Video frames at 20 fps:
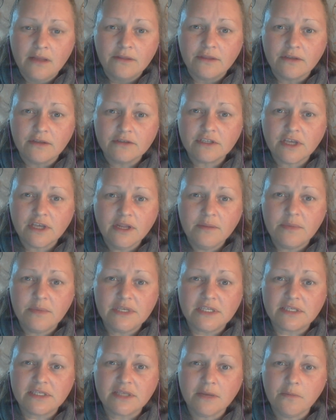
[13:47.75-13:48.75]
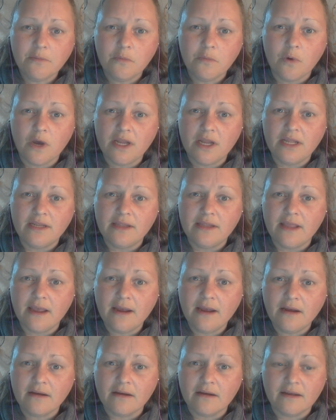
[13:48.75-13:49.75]
There's going to be someone in
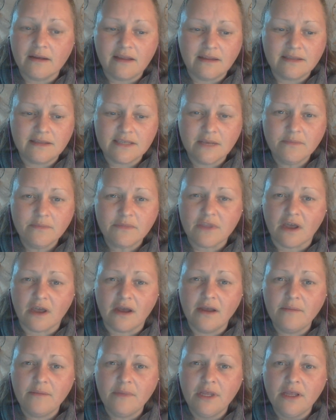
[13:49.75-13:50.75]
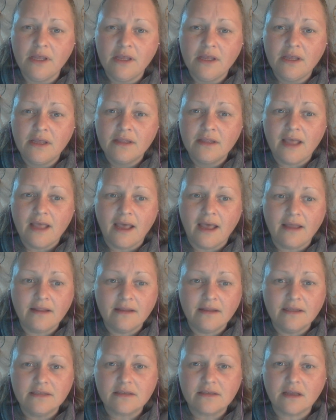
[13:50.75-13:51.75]
there sometime
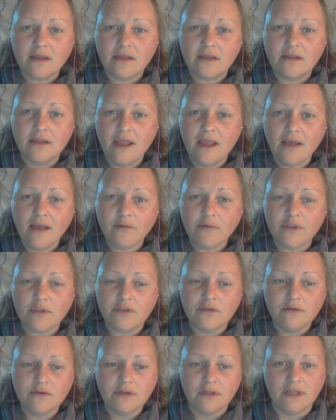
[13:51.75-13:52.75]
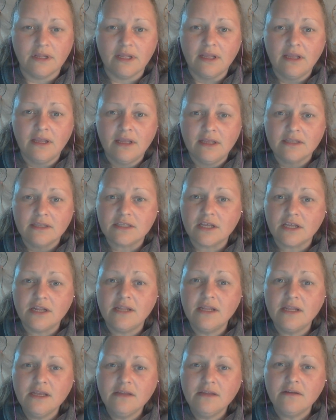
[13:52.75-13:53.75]
that's going to connect with you and it's going to
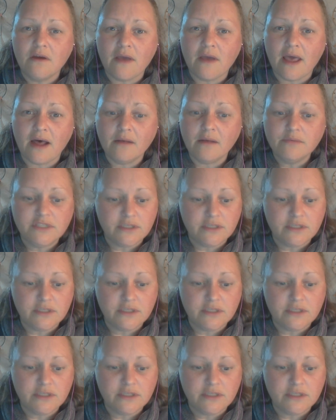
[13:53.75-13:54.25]
need your help.